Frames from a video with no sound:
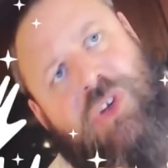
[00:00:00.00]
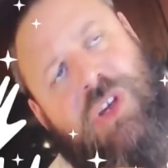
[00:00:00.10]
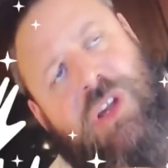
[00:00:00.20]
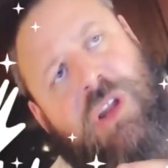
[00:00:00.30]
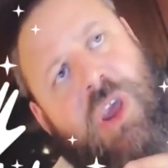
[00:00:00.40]

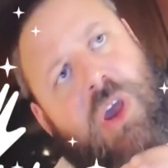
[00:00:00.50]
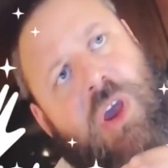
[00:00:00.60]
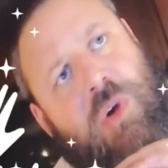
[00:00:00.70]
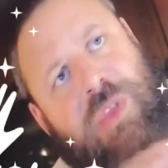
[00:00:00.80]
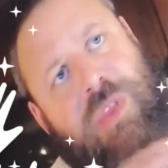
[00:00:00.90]
Isn't that
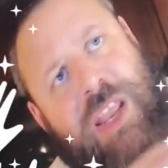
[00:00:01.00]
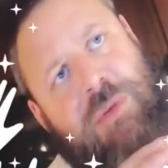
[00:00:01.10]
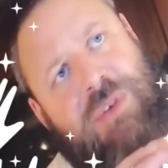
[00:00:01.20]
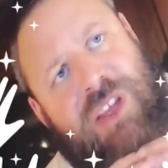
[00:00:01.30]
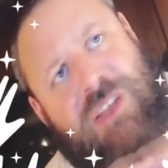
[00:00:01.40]

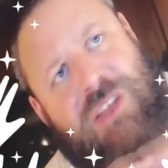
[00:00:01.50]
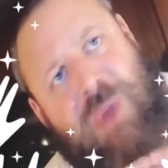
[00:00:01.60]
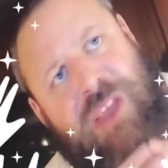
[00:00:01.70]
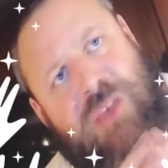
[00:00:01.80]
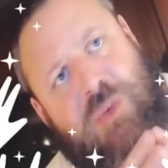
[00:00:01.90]
amazing?
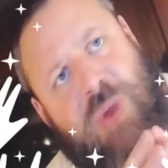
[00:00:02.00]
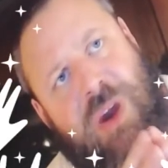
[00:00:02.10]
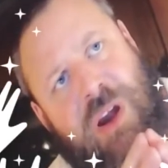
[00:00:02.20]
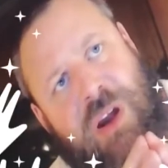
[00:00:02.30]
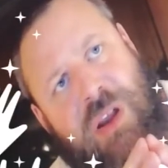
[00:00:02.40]
Kind of like you.